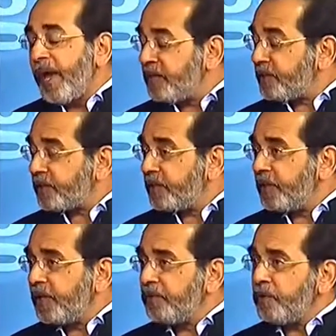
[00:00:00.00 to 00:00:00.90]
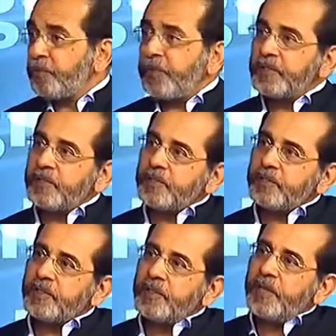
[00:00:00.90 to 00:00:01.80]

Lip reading: has a naval presence